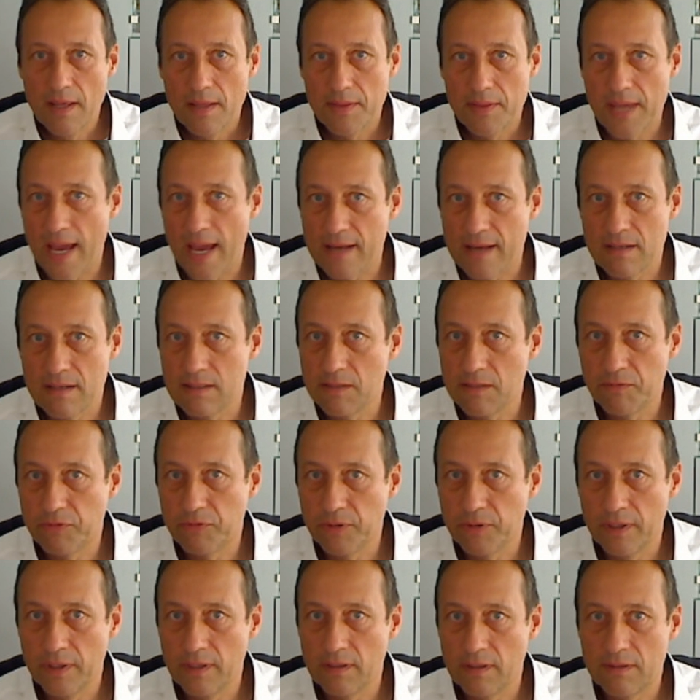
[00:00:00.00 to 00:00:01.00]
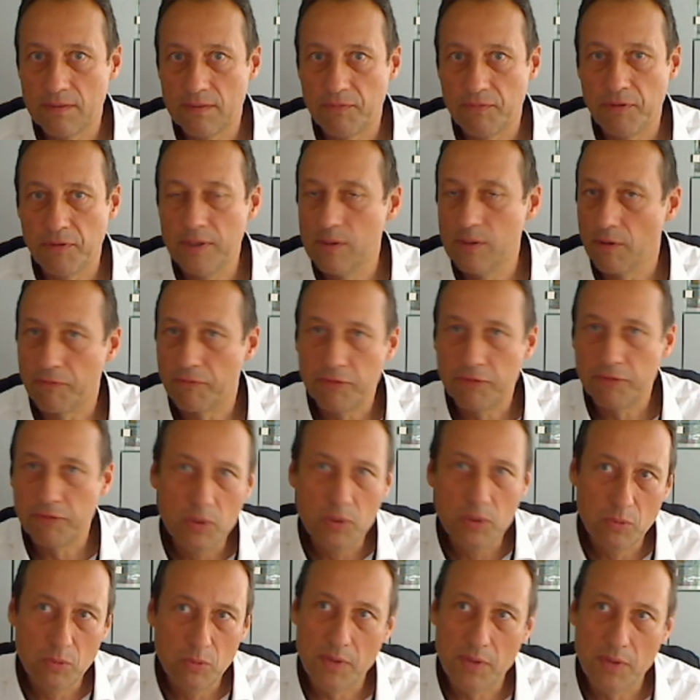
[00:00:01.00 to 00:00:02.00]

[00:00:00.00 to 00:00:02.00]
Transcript: They had a different field of view,